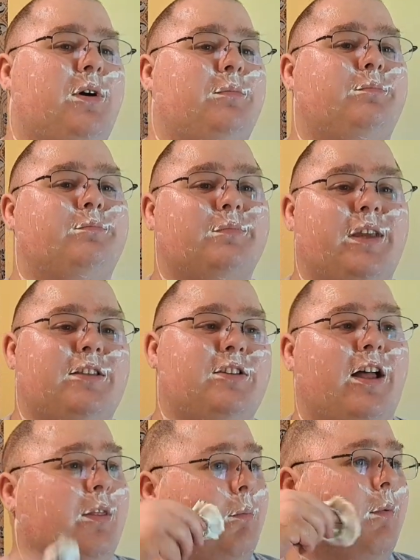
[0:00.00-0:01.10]
one, it's
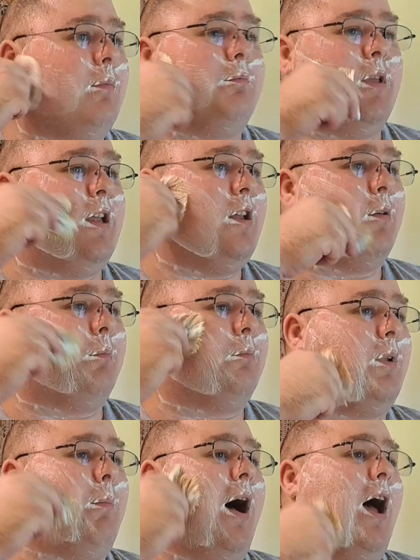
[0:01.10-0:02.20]
on the
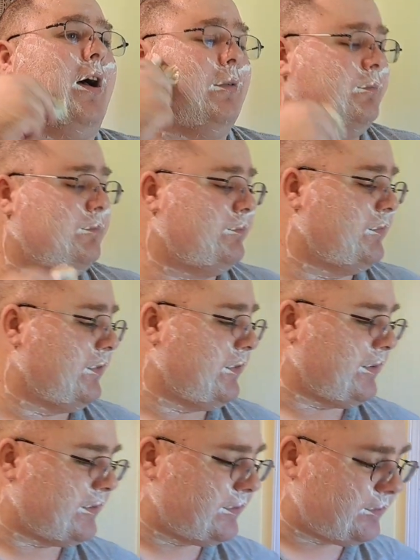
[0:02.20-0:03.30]
medium to mild.
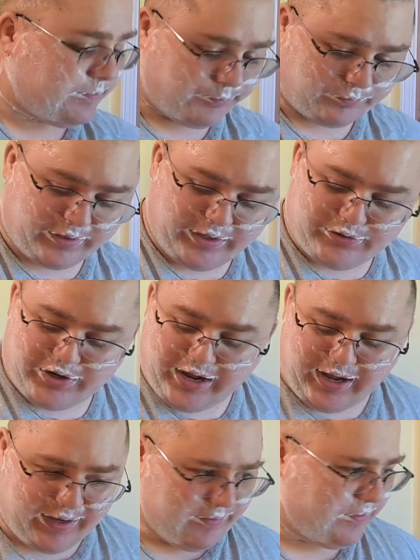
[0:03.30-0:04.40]
It's
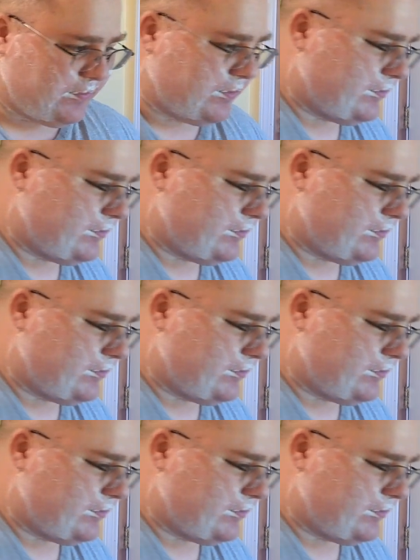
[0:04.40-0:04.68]
not